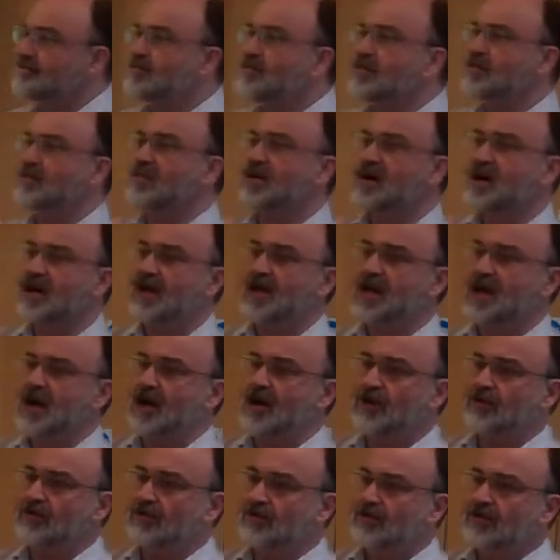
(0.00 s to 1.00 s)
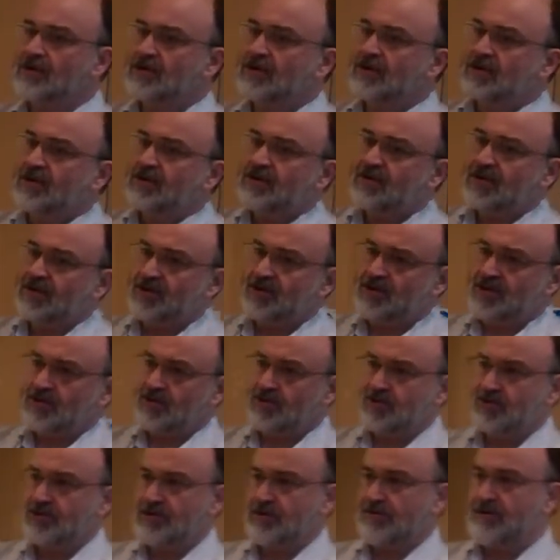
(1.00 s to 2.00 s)
more I/O than an
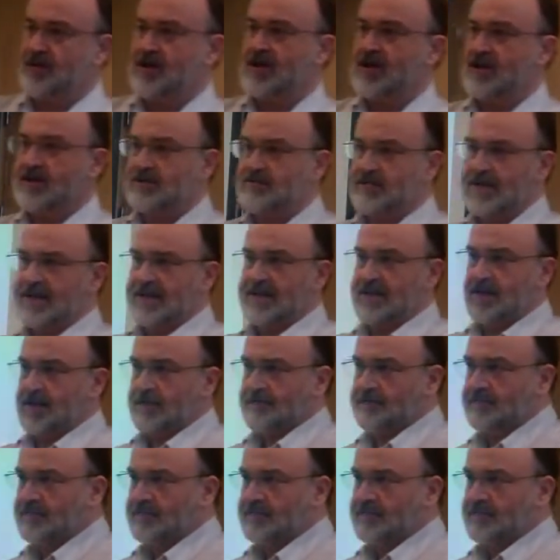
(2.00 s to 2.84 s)
ordinary Arduino,